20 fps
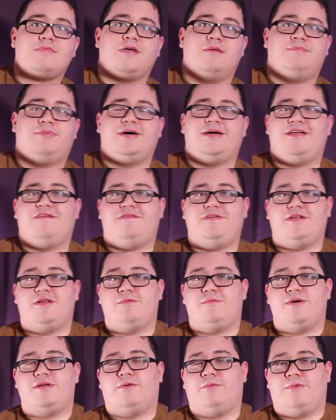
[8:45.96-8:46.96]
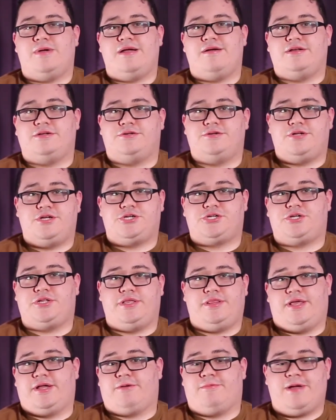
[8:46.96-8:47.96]
But if you didn't want to wear it traditionally
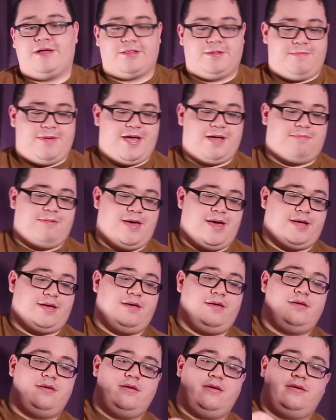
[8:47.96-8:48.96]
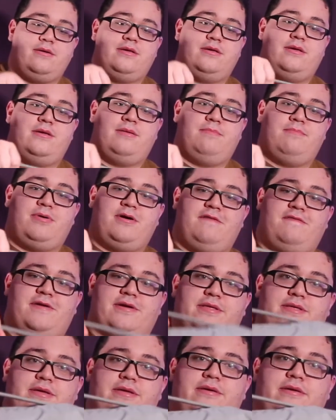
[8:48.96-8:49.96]
like a regular backpack,
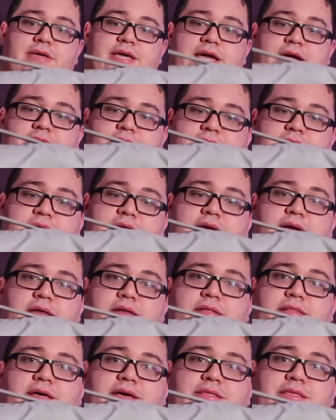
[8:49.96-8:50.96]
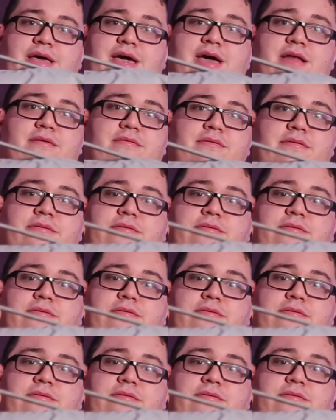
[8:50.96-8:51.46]
perfect. Carry-on handle like that.